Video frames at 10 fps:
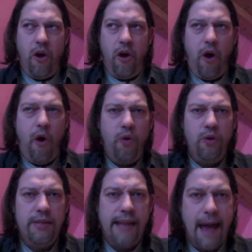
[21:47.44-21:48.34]

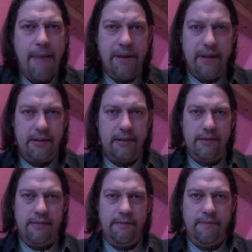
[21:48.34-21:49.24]
Old habits,
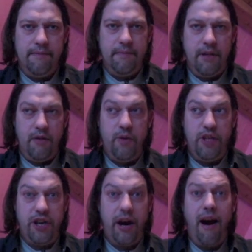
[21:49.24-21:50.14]

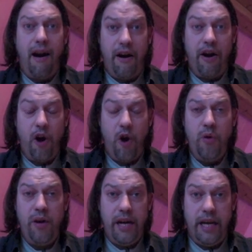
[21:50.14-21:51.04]
which are
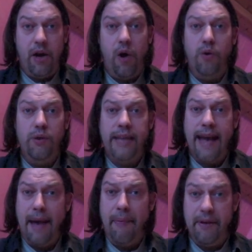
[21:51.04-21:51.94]
only old
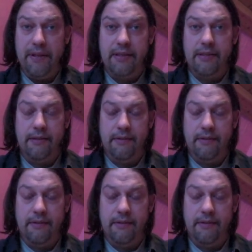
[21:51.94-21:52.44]
habits.